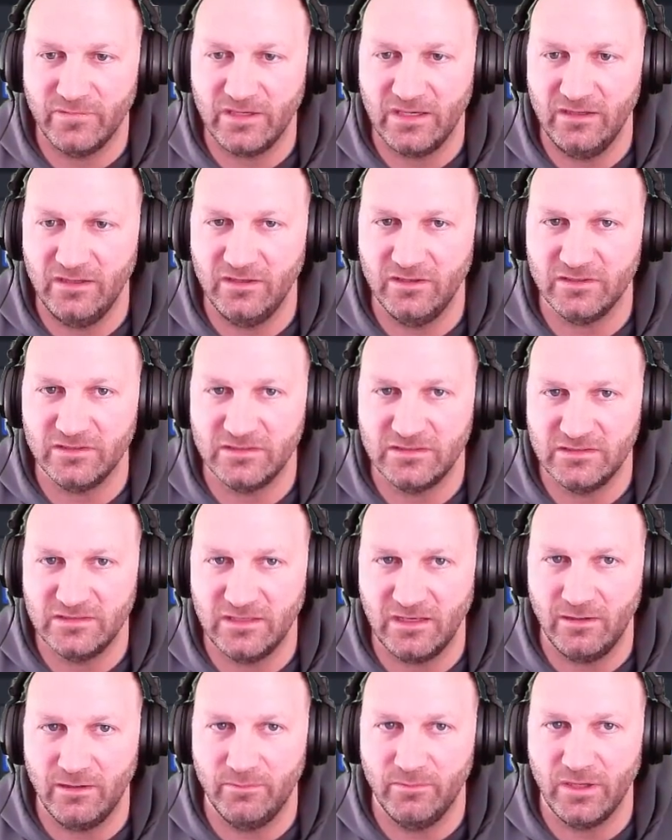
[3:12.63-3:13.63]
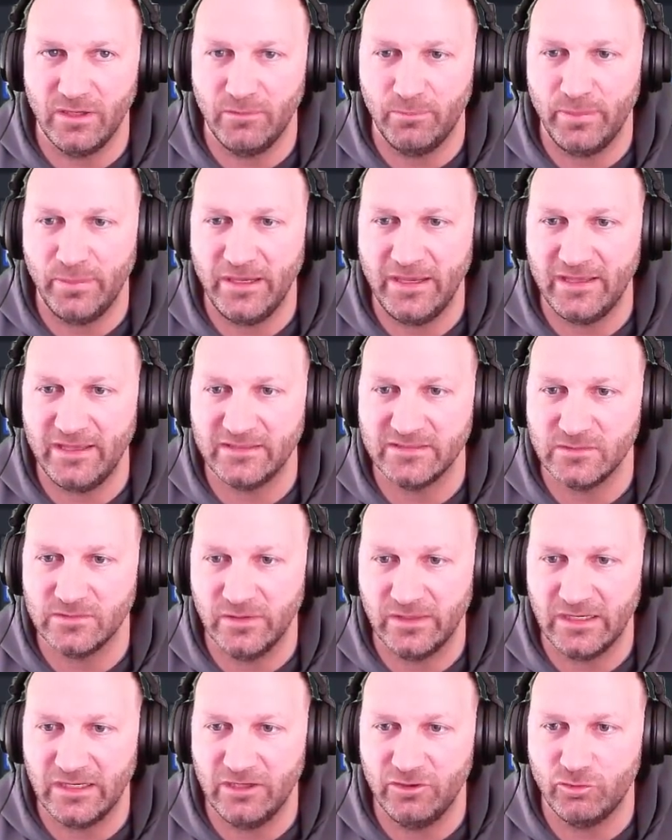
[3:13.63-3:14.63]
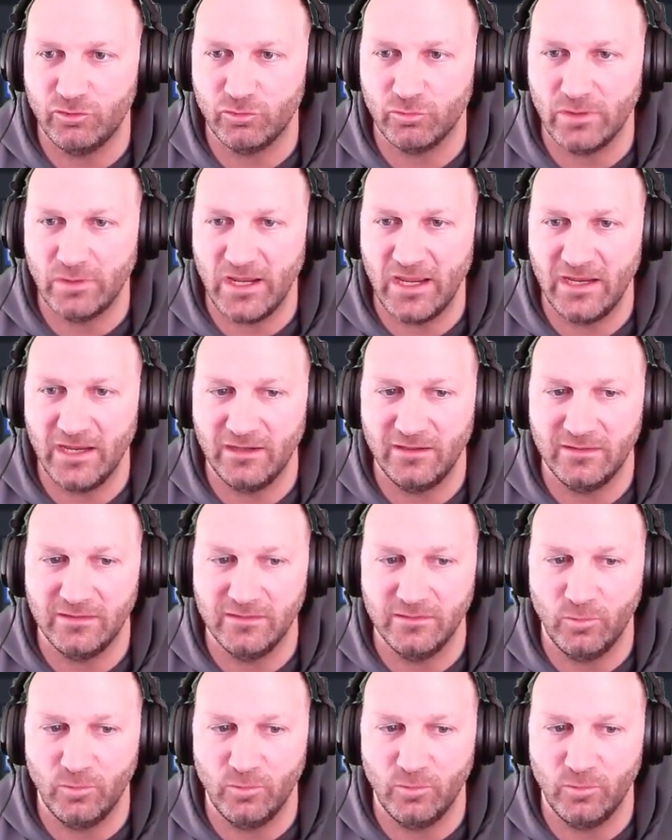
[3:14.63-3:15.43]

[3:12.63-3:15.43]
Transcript: kind of just set up my path so that I dragged